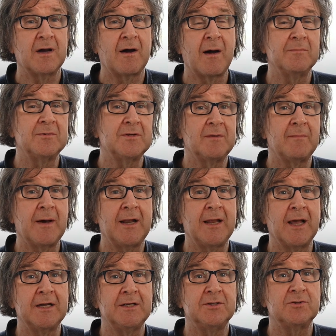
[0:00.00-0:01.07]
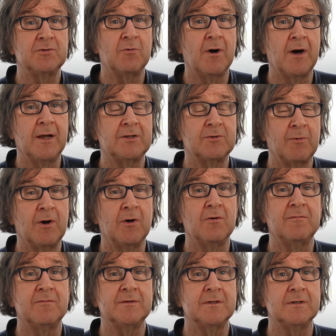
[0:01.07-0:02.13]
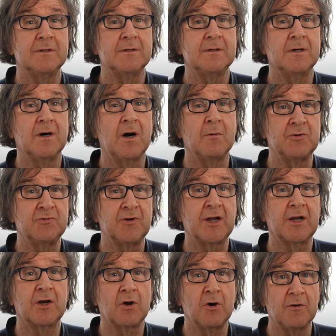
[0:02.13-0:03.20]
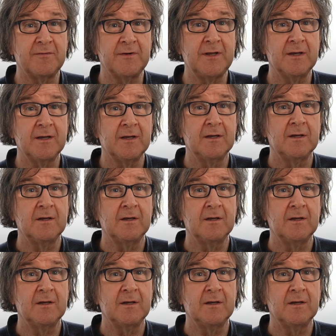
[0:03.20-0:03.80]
So up until about the age of 12, I would drink coffee,